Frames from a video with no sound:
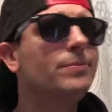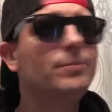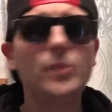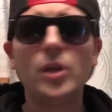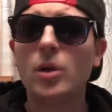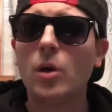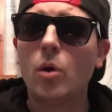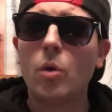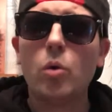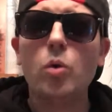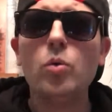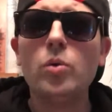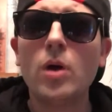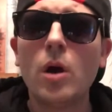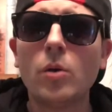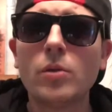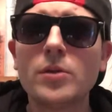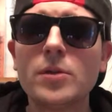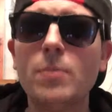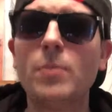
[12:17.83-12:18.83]
You know, who
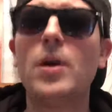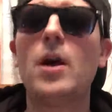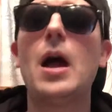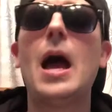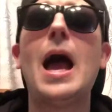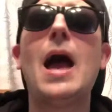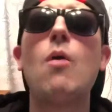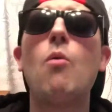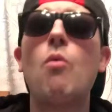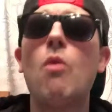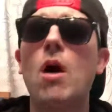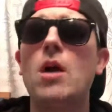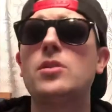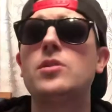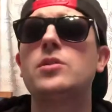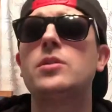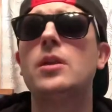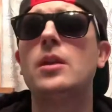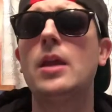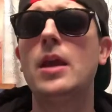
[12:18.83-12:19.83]
knows? But I
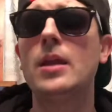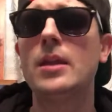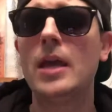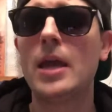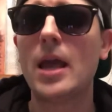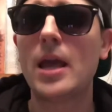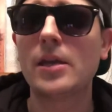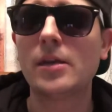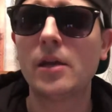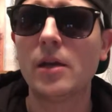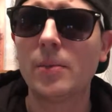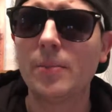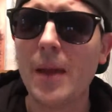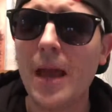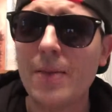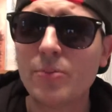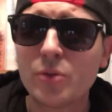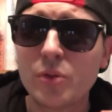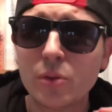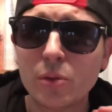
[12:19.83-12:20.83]
watched it and I ended up
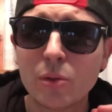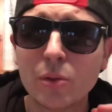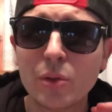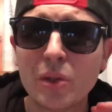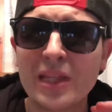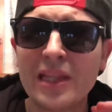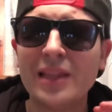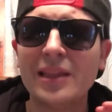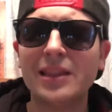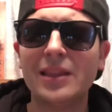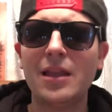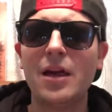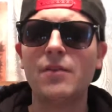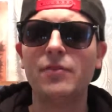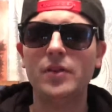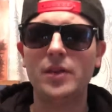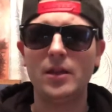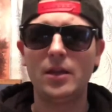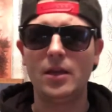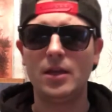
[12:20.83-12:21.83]
absolutely
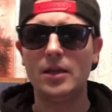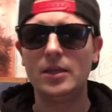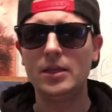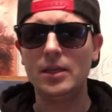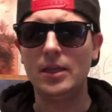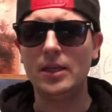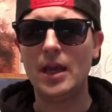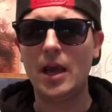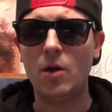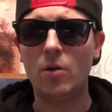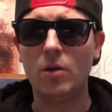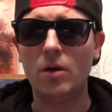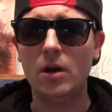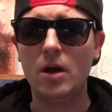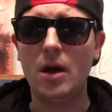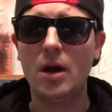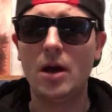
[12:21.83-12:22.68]
loving Get Out.